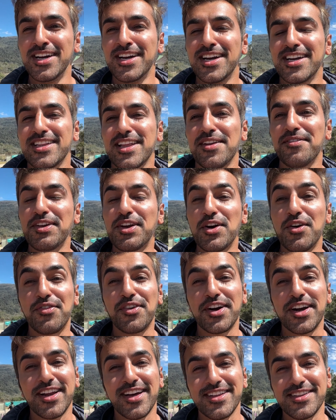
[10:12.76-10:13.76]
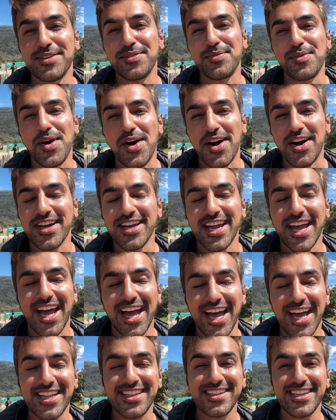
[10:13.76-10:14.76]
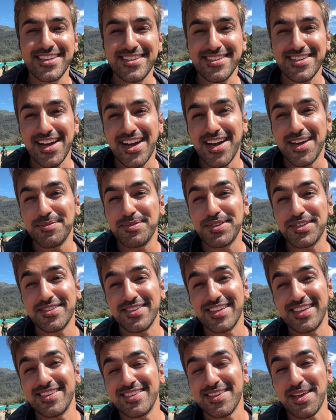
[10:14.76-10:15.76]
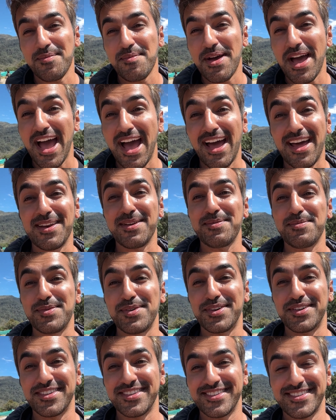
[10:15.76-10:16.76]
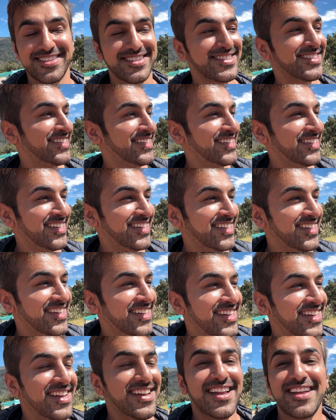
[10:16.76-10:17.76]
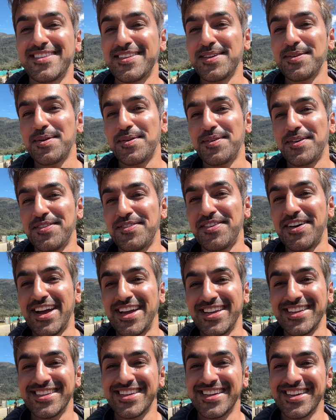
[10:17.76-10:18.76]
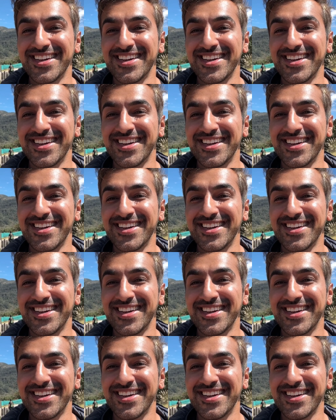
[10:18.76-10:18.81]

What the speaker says: Then we go for another walk, and this time to see some animals. Let's see what we find.